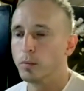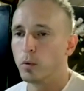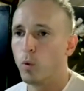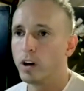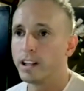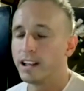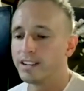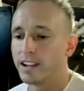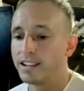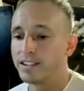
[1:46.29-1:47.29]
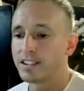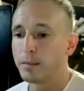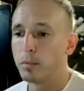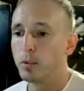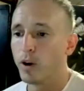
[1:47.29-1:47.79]
One is a
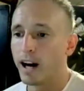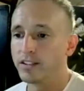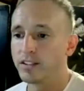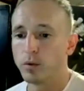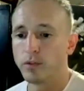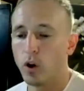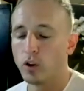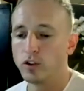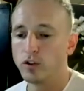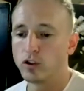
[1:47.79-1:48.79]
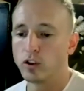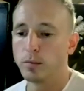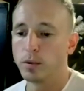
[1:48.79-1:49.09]
skippable ad. So if you're on YouTube,